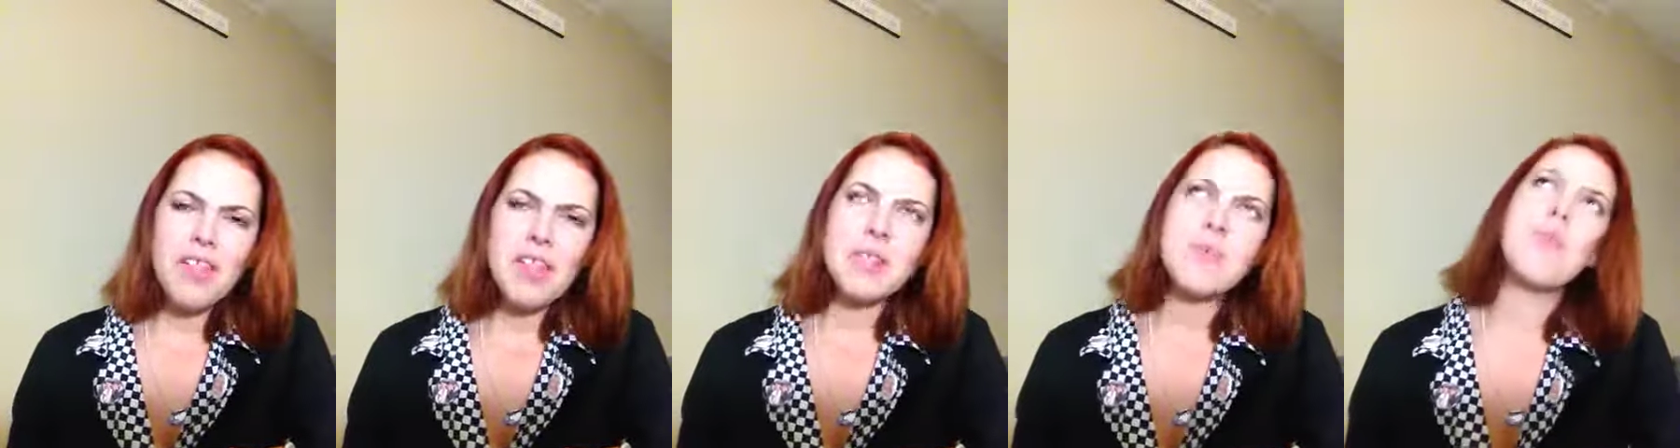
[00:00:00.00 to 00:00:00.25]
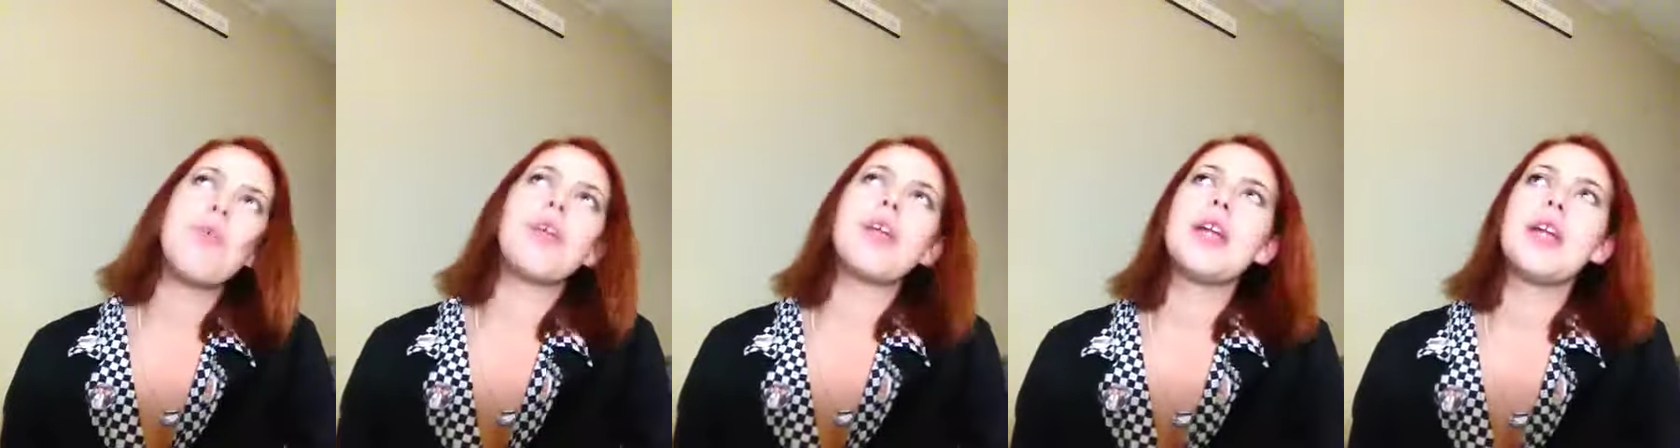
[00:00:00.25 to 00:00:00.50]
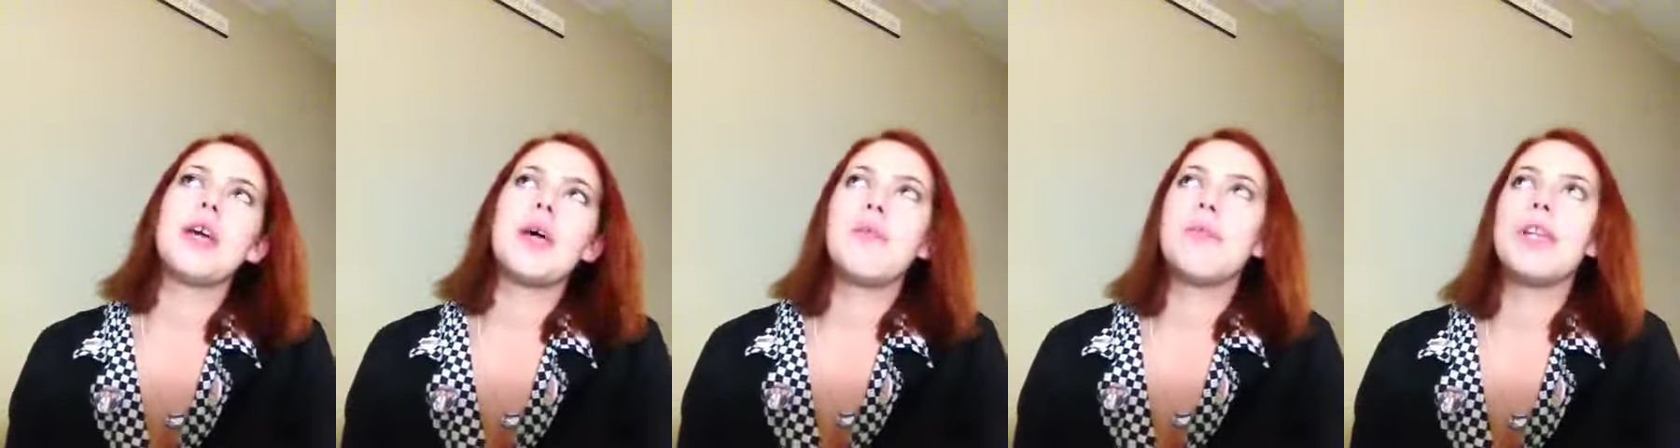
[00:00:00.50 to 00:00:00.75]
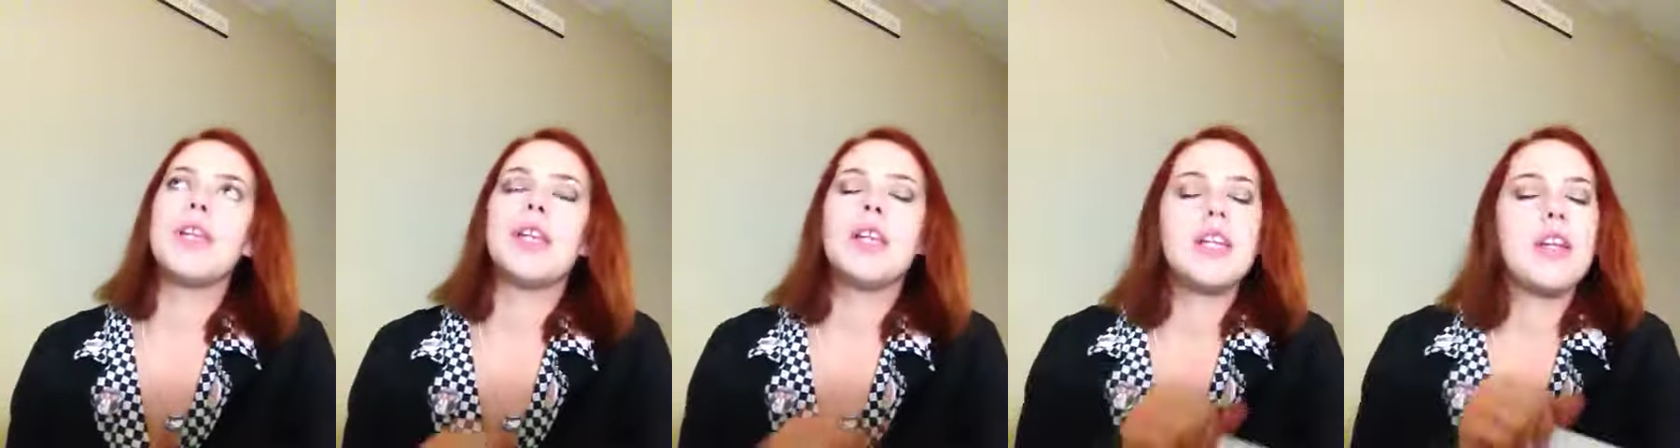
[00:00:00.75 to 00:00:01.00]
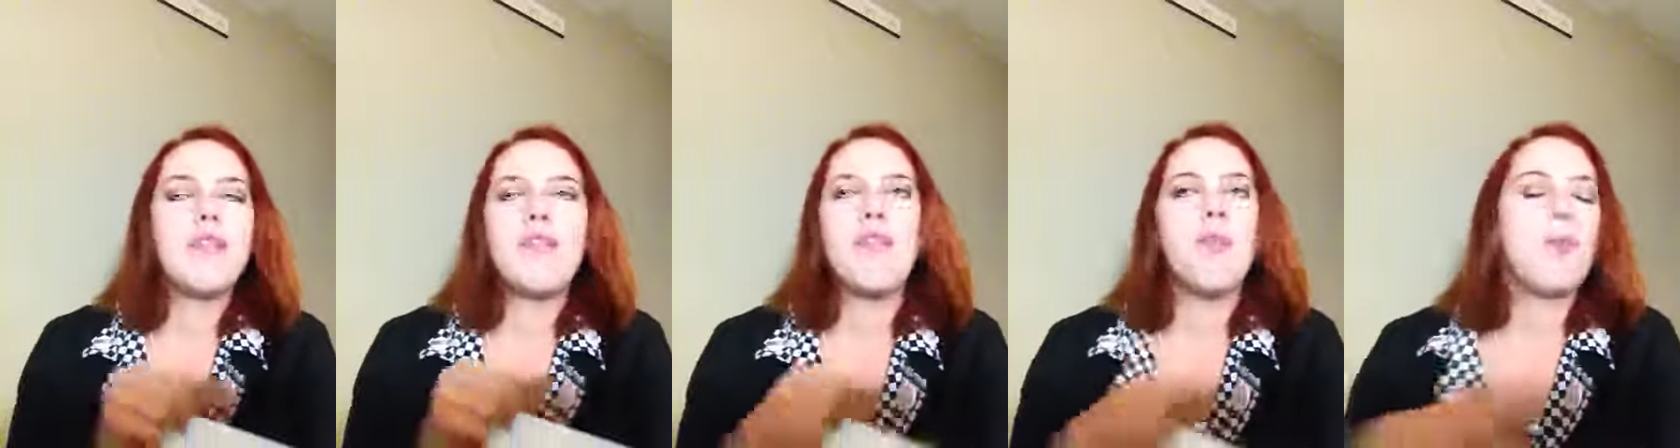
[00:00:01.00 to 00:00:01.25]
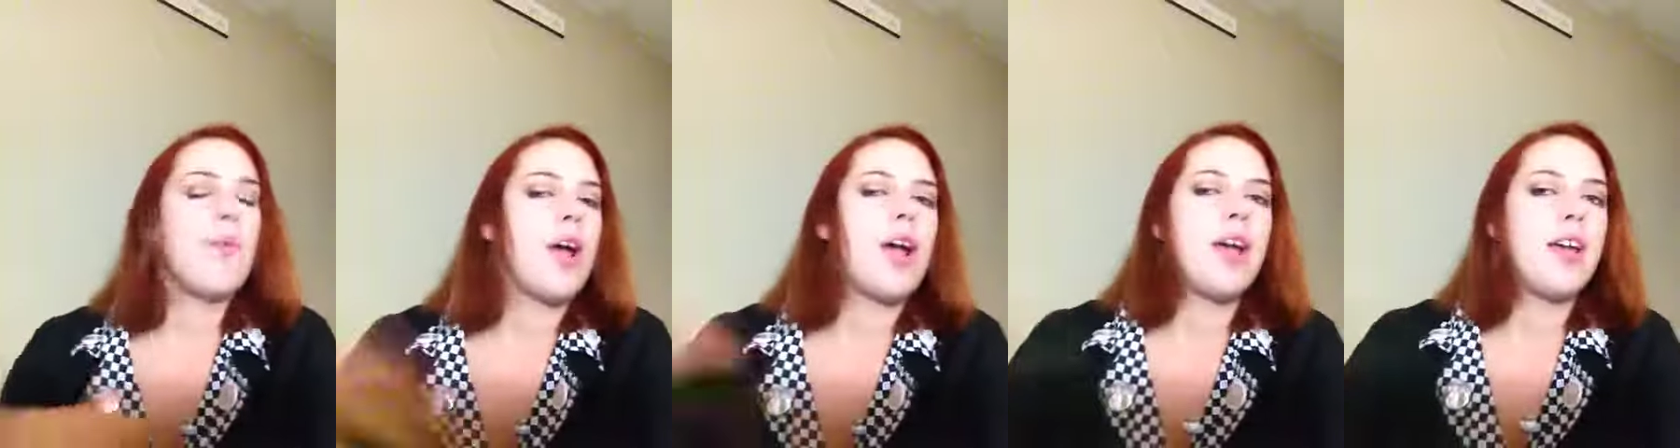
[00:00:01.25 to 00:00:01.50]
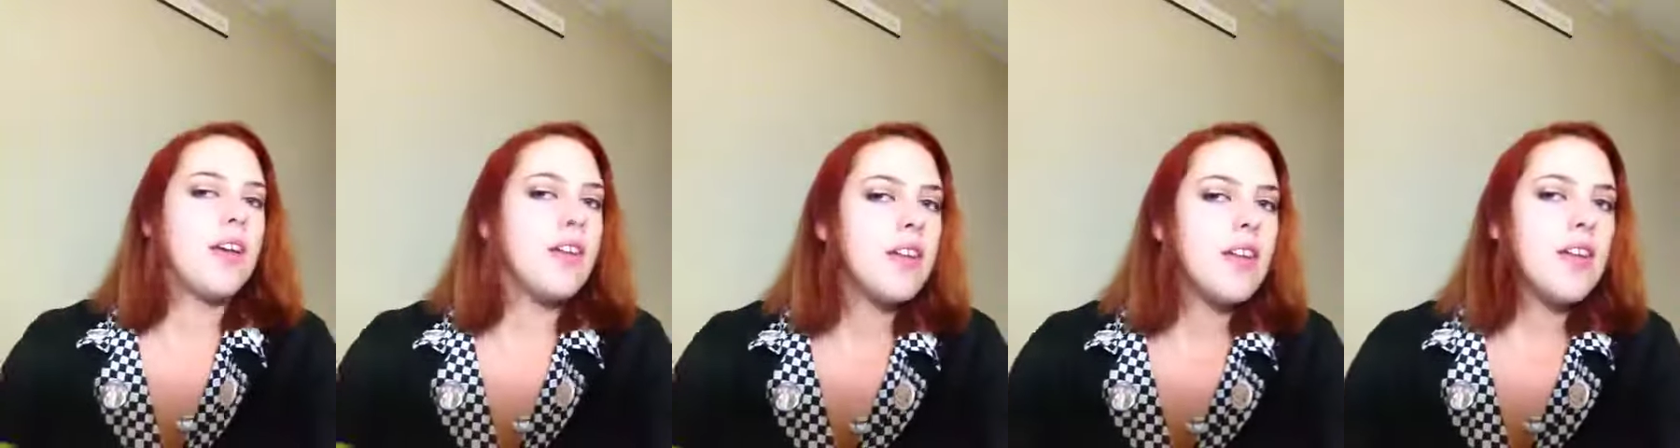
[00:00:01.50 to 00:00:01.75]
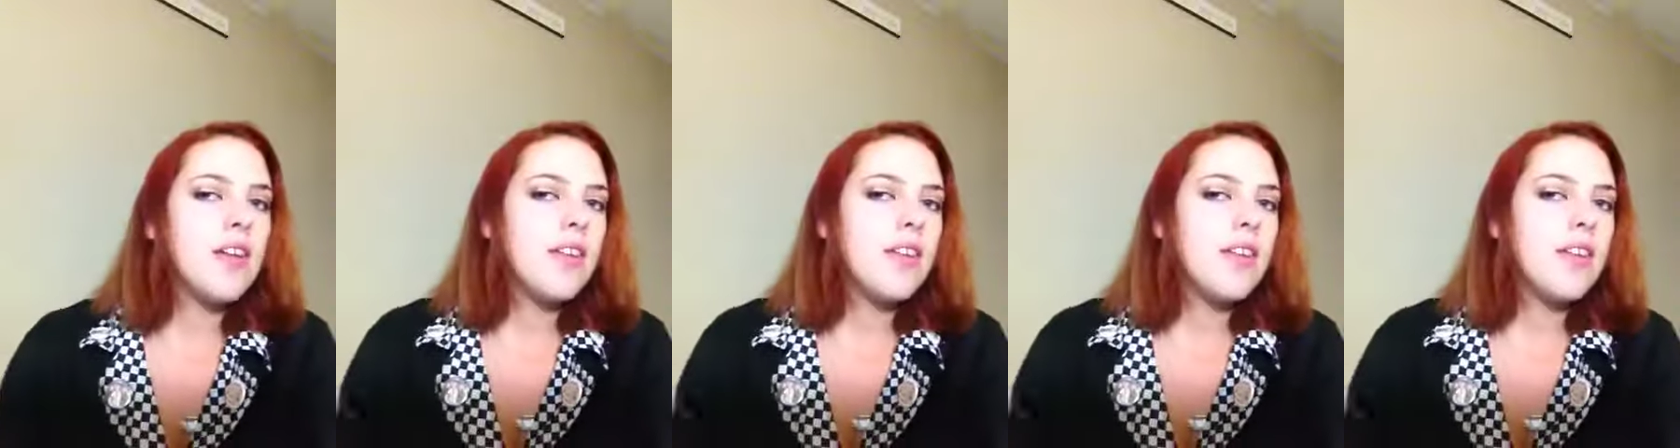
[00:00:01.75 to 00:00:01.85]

this book in a completely different way